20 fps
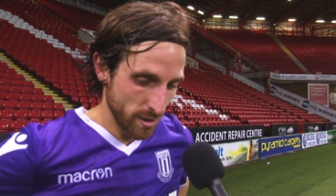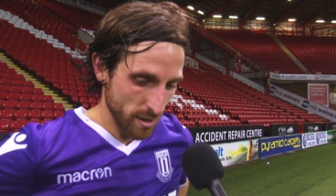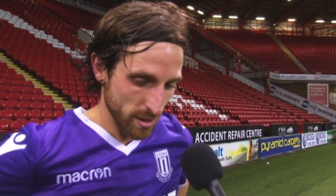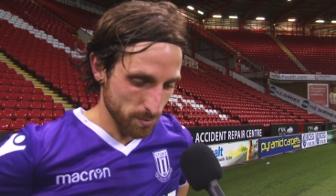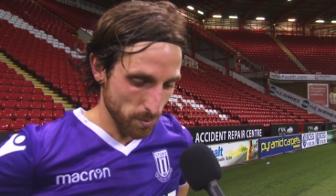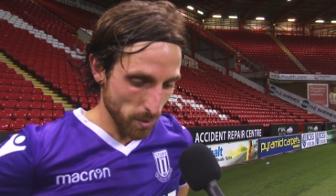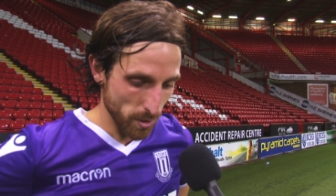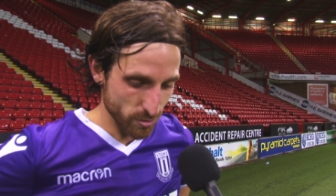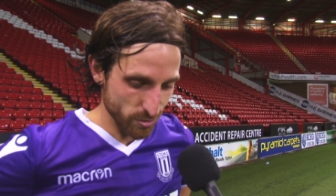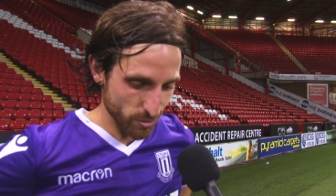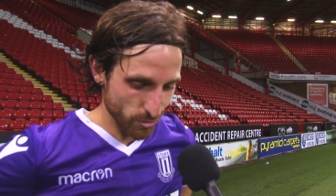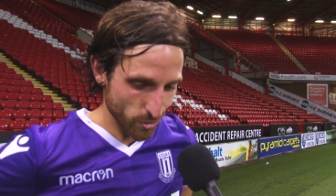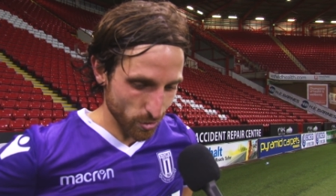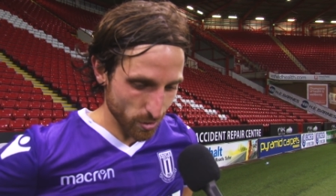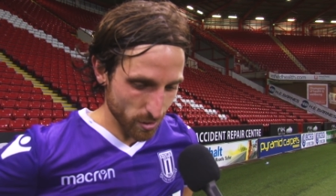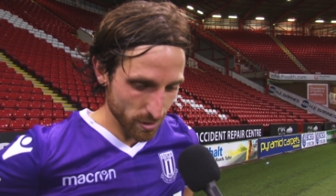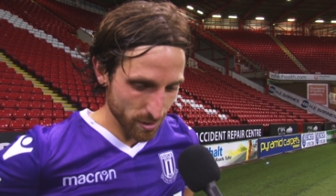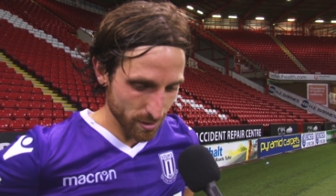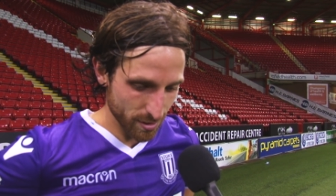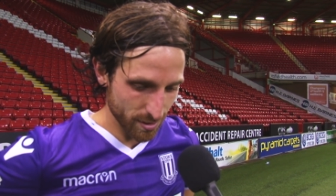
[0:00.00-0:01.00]
I suppose you've
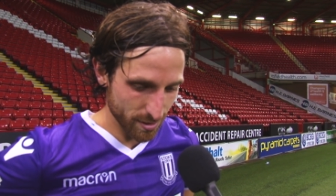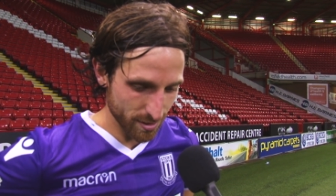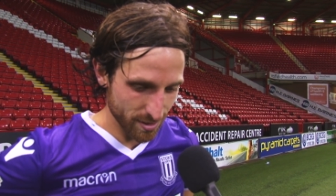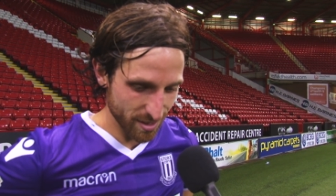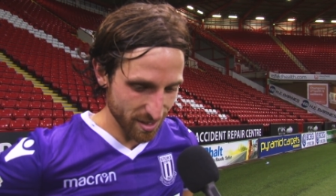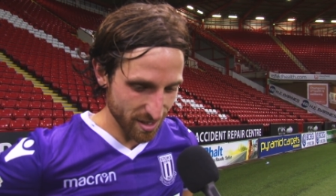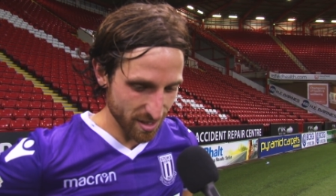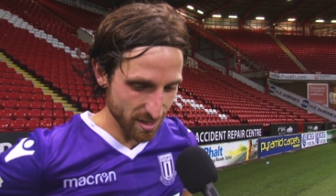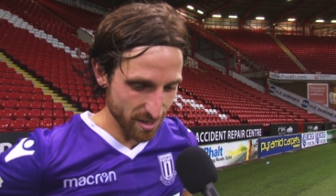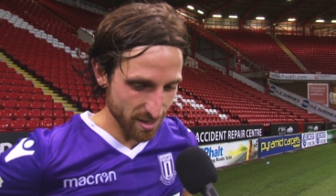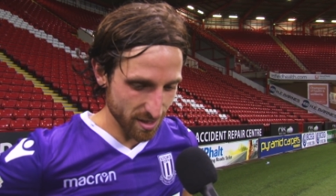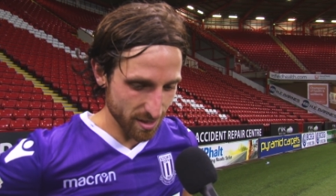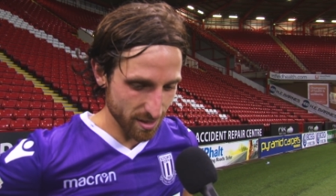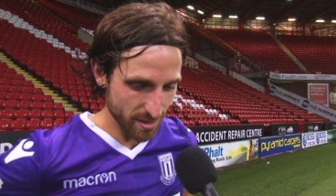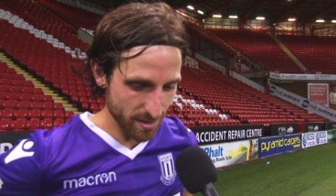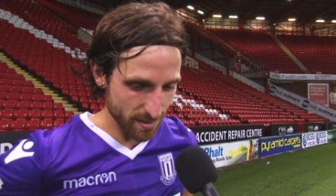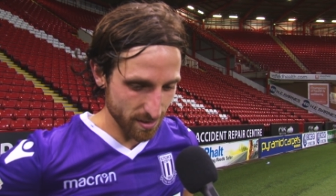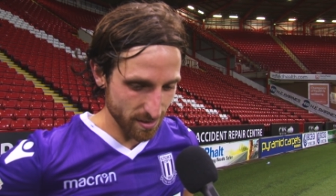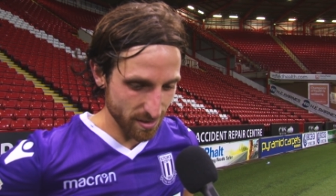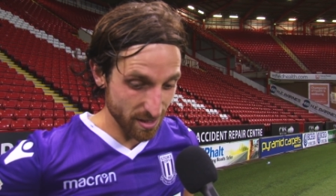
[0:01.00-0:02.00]
got to
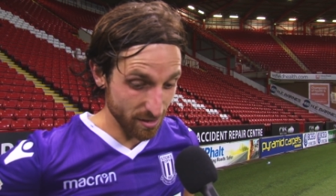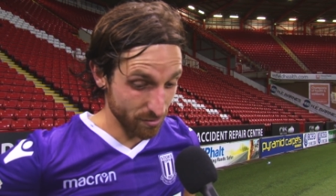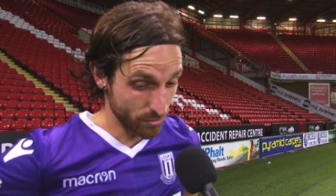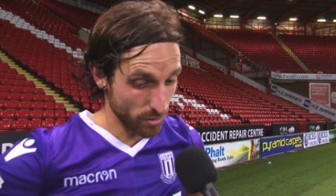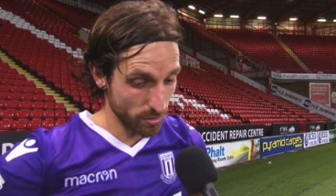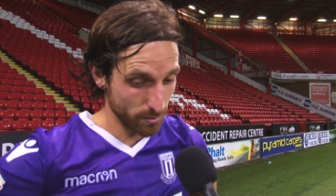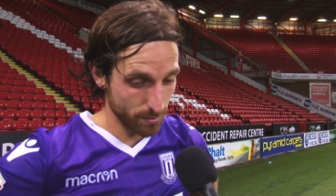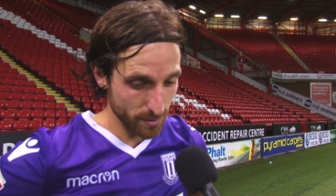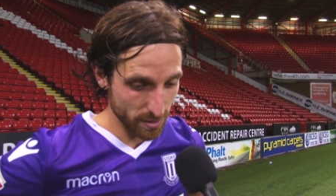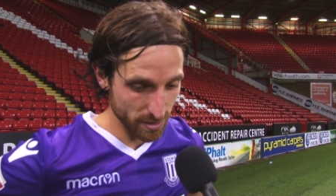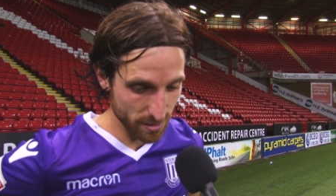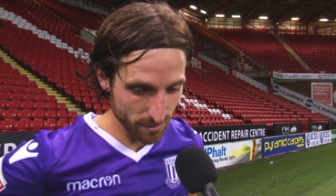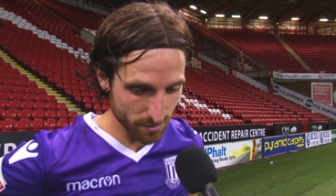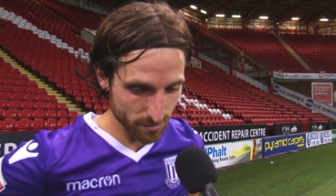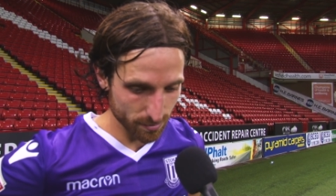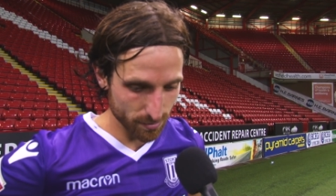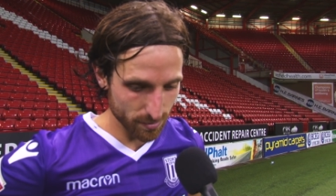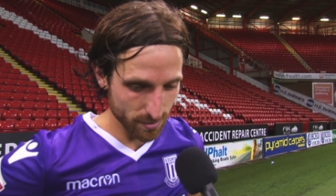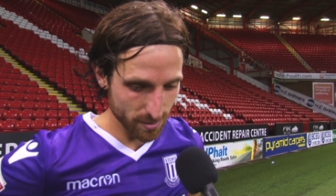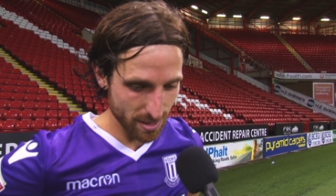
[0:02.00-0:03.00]
uh, yeah you've got to be
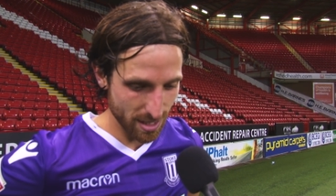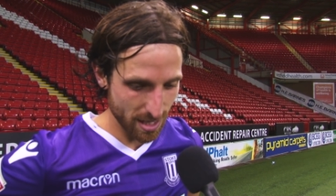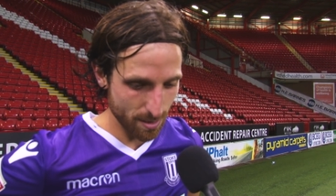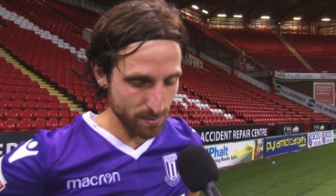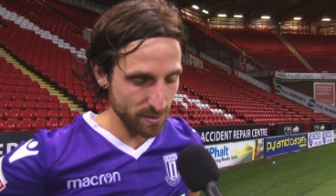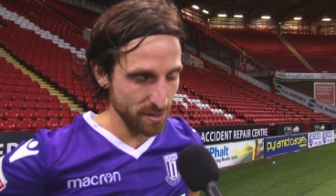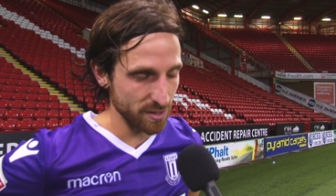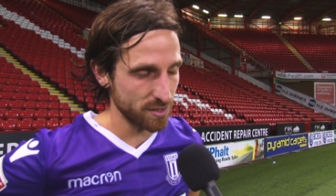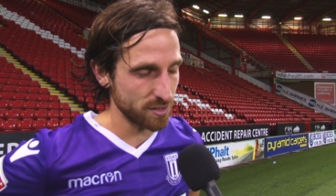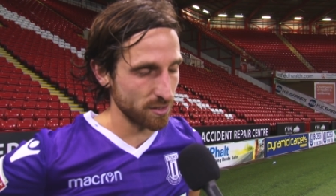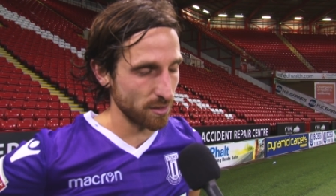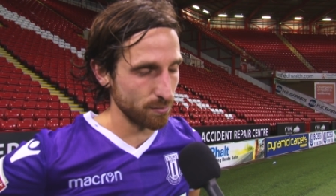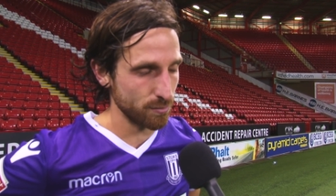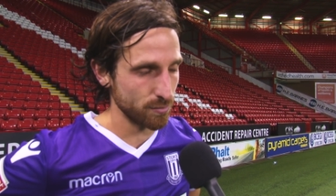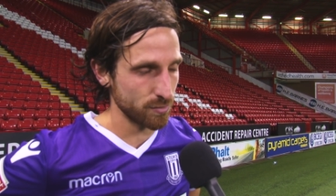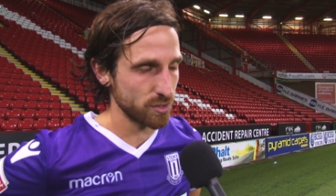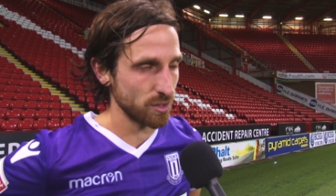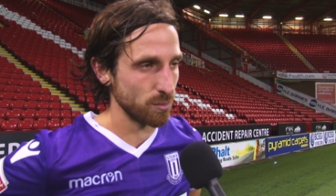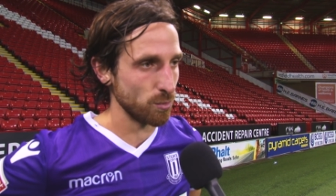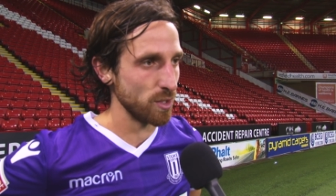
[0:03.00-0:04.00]
happy in some
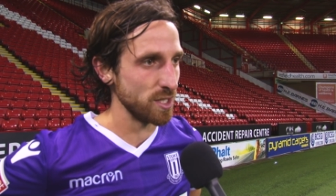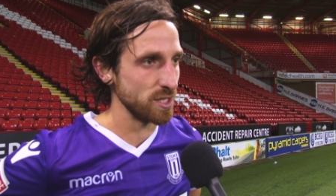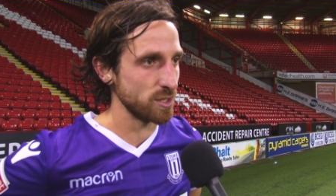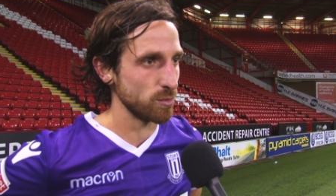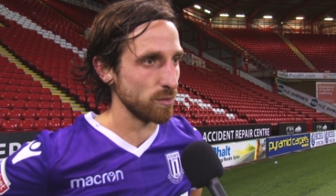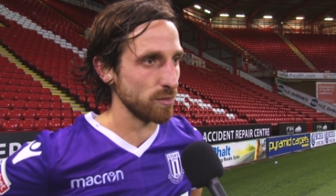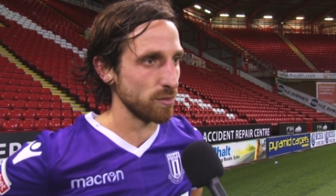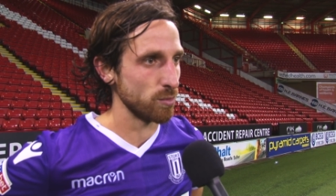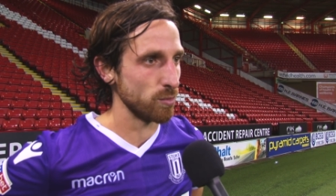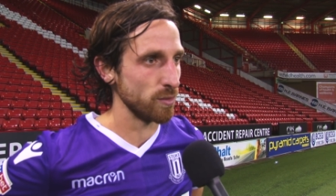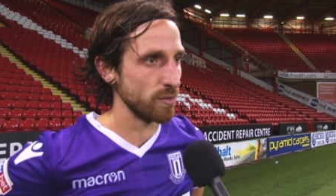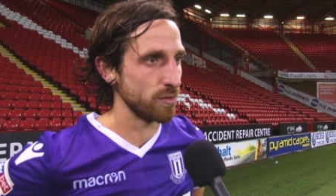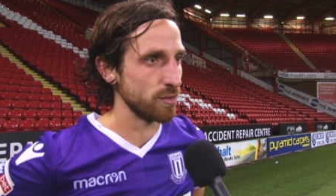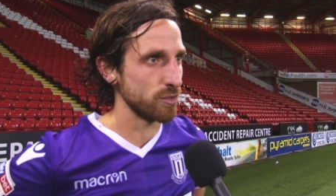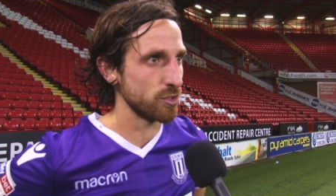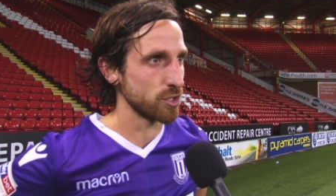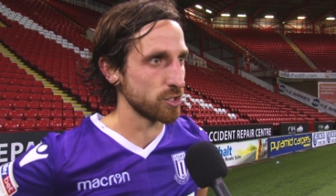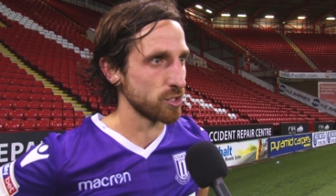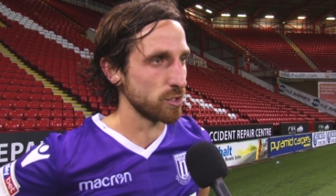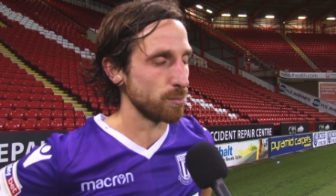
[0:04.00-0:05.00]
some ways with
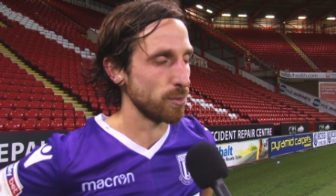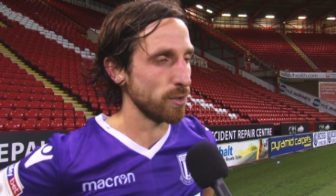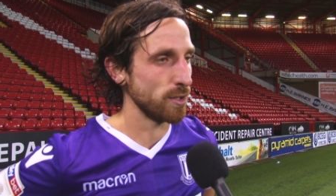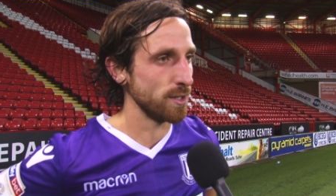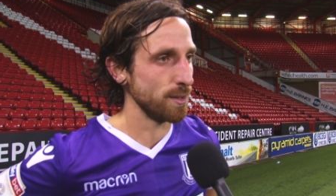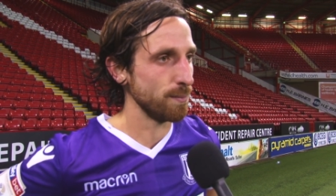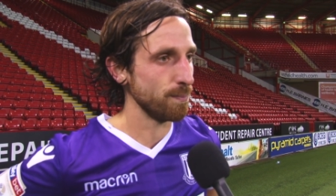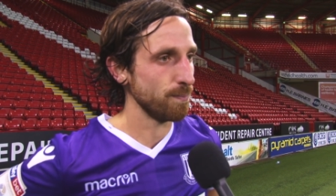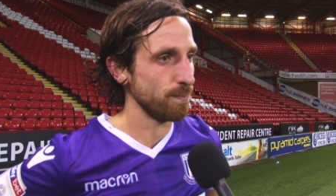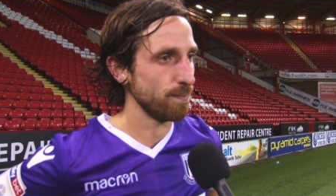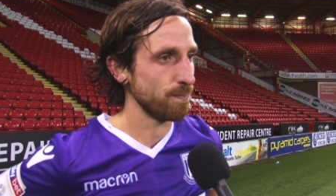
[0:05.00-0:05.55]
with just the point.